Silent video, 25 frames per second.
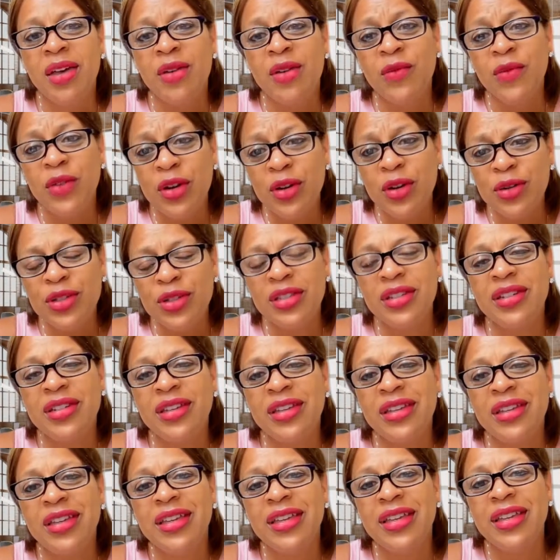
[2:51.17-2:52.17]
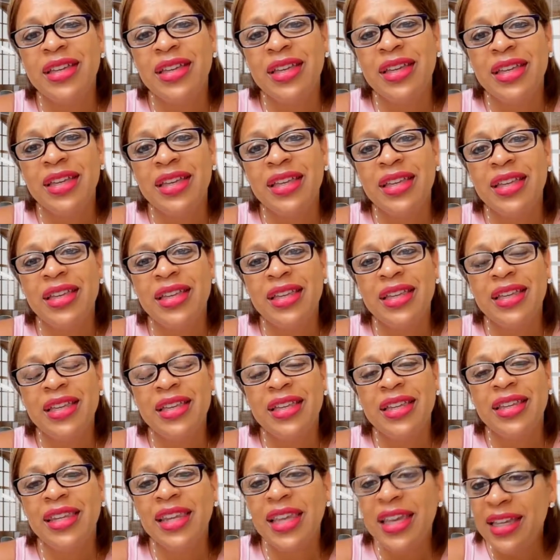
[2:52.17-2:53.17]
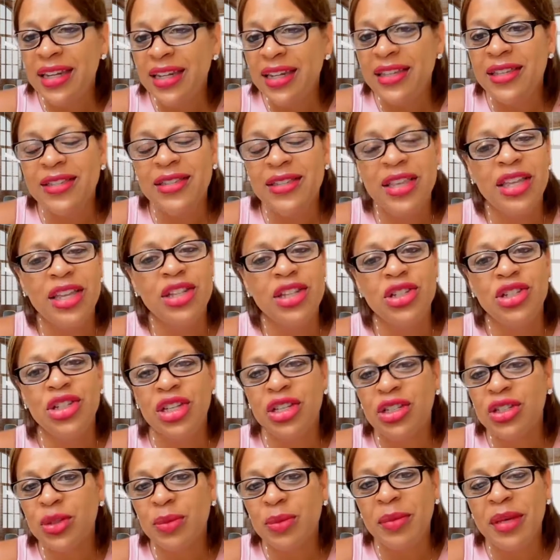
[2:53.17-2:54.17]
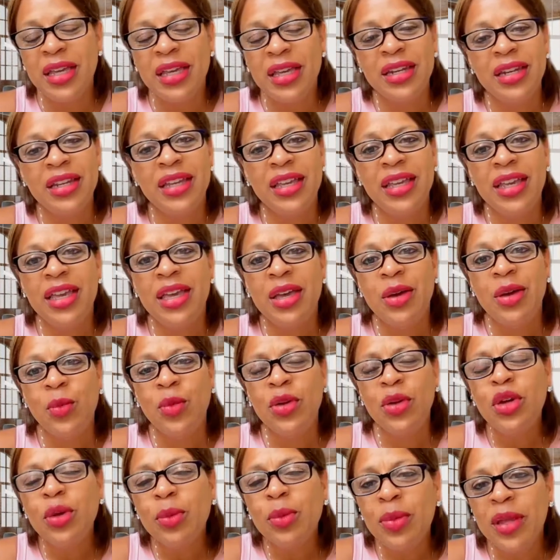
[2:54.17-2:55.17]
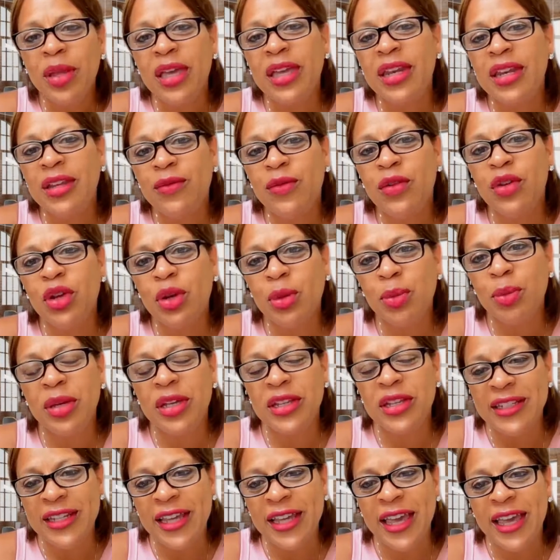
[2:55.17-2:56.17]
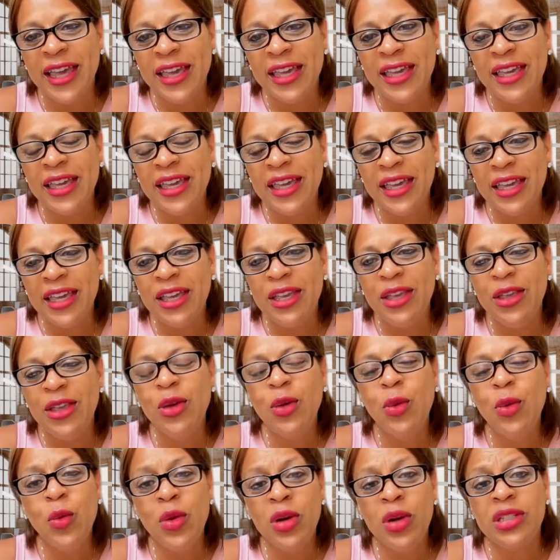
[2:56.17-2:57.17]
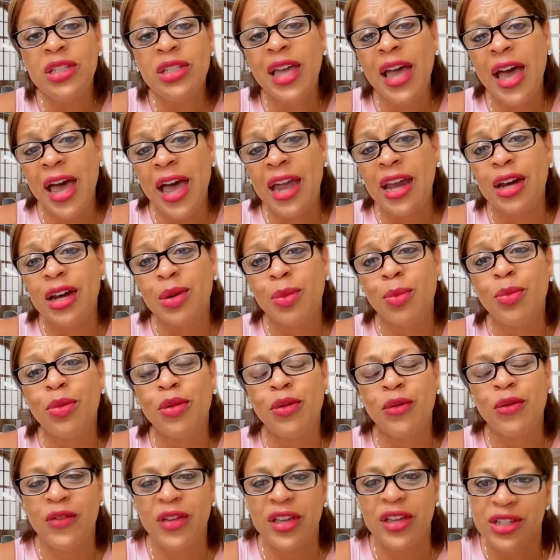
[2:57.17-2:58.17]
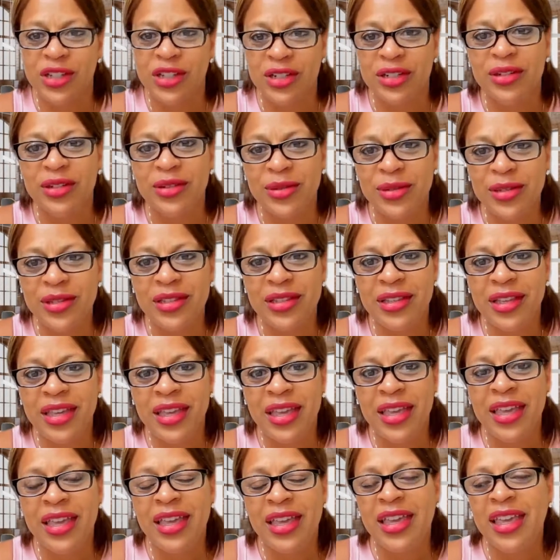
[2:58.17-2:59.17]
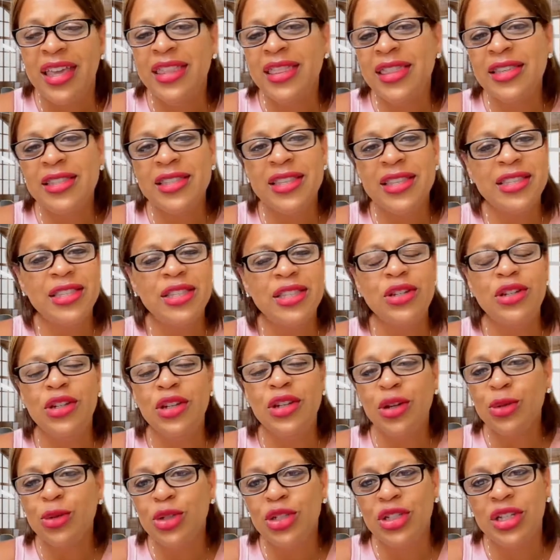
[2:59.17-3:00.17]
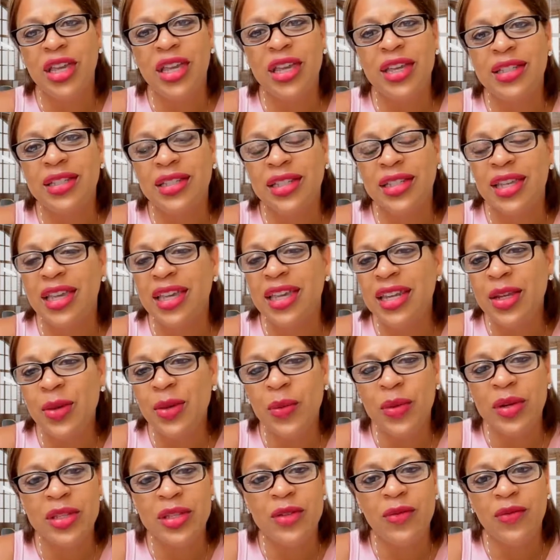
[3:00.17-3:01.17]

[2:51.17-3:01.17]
First, ladies, gentlemen, when you're planning for your big day, you want to hire professionals. And this is no shade to anyone's